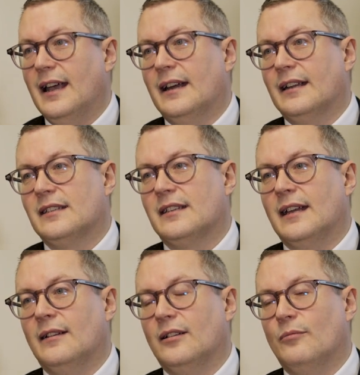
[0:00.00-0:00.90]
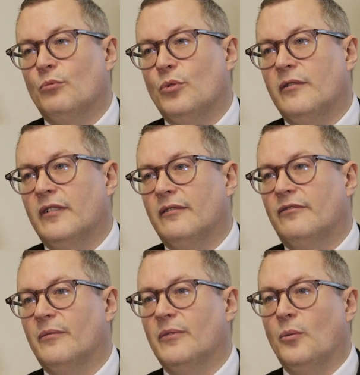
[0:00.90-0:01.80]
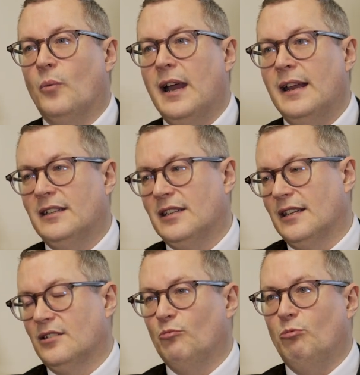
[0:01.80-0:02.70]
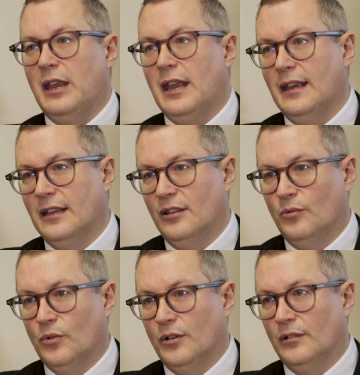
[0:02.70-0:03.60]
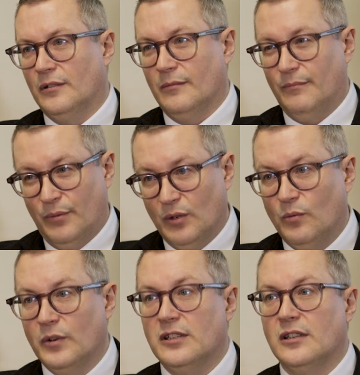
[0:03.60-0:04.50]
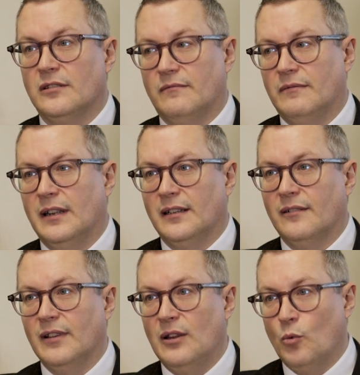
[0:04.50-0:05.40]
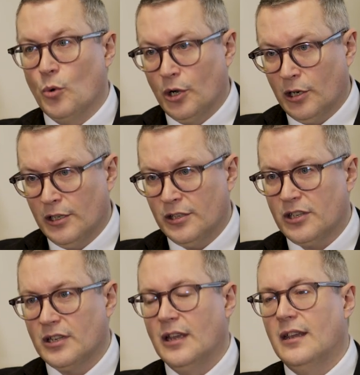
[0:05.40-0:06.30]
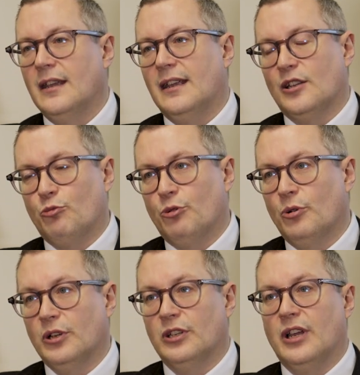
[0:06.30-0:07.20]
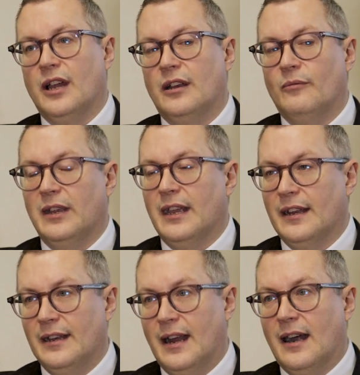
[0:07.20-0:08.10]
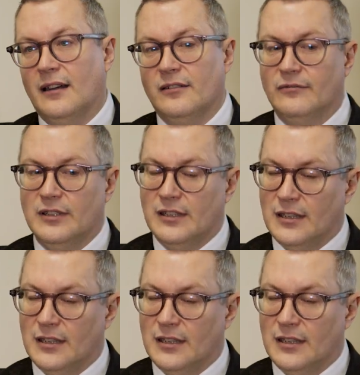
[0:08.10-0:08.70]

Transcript: and it's then moving from the wide sense of being in the world, but which is relatively wordless, gets broken down and we get a narrative which